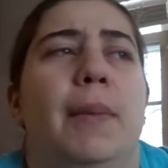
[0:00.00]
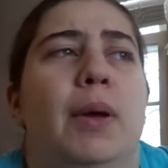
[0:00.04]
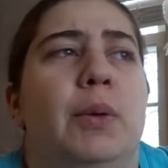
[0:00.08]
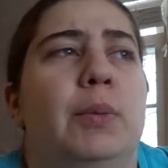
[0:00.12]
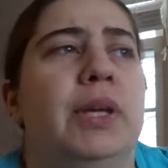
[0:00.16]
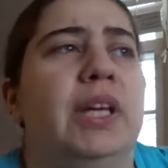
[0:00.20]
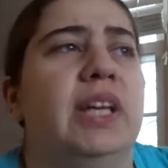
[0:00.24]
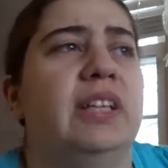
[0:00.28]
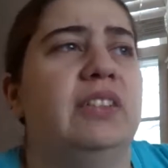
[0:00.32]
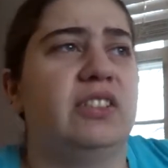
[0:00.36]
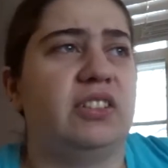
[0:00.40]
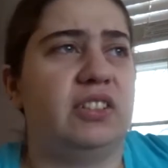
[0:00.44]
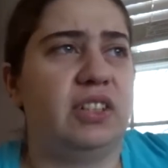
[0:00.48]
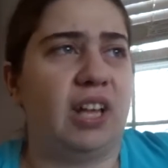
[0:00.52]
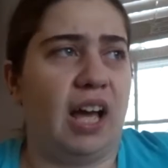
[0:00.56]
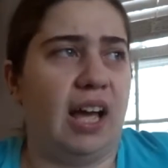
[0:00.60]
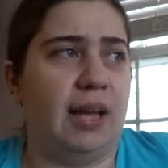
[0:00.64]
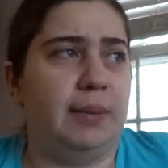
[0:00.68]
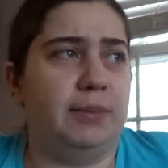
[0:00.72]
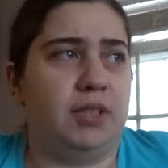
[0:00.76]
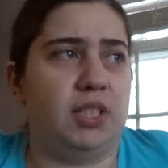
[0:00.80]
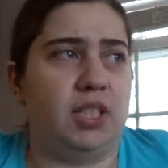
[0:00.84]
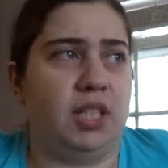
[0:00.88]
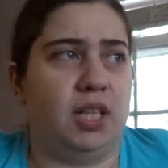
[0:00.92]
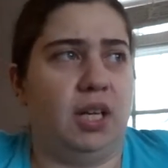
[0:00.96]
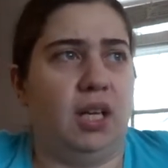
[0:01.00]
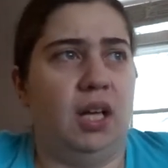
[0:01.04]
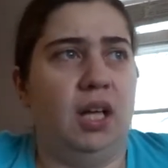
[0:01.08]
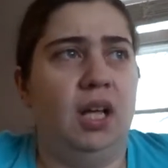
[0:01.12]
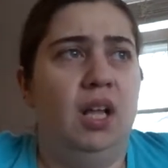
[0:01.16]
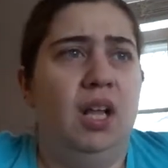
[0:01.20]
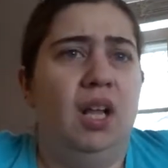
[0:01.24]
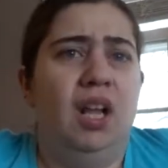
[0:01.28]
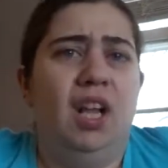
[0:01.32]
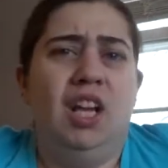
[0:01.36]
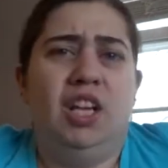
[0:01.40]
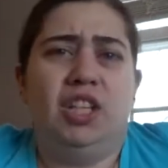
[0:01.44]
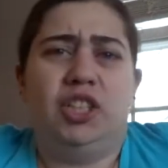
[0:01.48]
My weekends are times to
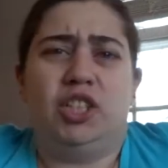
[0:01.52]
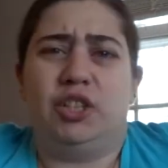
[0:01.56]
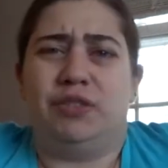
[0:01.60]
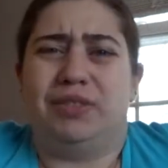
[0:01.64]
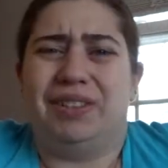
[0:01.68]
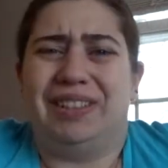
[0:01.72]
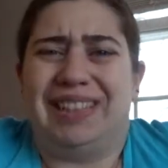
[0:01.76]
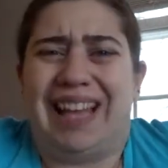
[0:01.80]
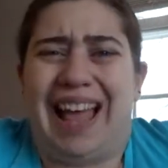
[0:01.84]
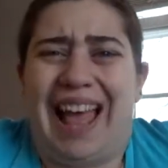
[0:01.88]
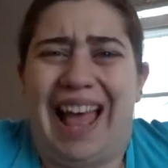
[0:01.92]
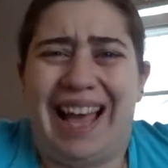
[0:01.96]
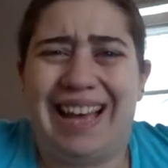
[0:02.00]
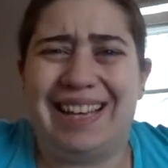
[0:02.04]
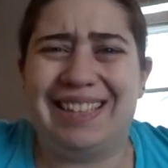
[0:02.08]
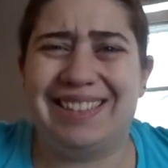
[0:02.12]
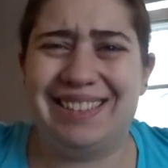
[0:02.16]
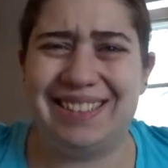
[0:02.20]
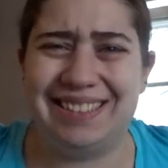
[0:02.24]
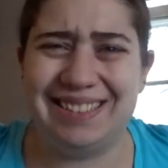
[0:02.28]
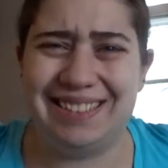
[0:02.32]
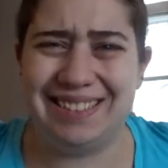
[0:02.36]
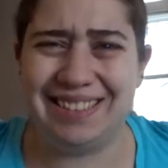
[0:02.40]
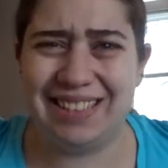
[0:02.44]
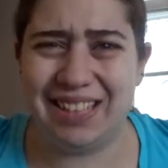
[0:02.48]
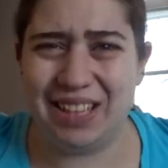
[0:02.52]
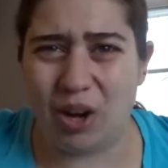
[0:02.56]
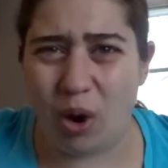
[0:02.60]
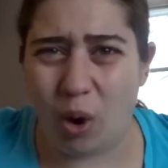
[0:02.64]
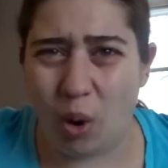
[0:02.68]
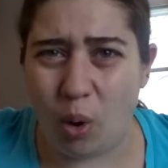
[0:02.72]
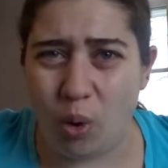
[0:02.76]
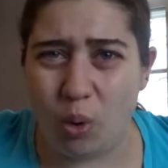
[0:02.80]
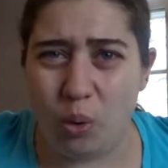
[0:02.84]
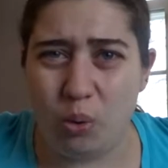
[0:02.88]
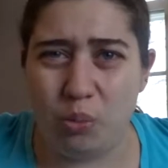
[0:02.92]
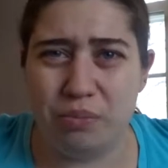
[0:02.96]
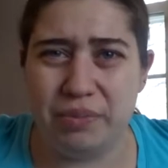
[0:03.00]
relax and sit at
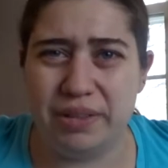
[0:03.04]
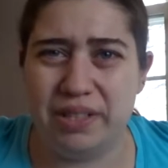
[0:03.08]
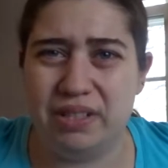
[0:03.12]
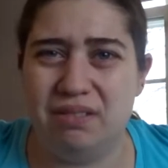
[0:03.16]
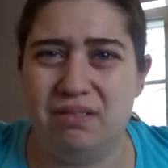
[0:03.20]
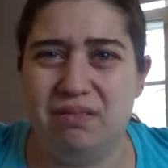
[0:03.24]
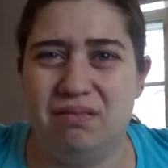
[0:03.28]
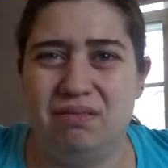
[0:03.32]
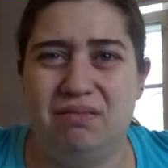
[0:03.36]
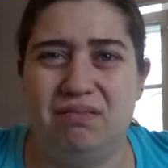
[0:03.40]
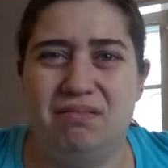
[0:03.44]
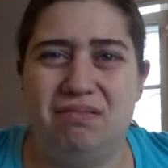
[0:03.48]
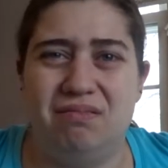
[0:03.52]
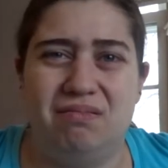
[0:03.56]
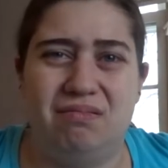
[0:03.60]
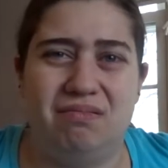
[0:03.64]
home and,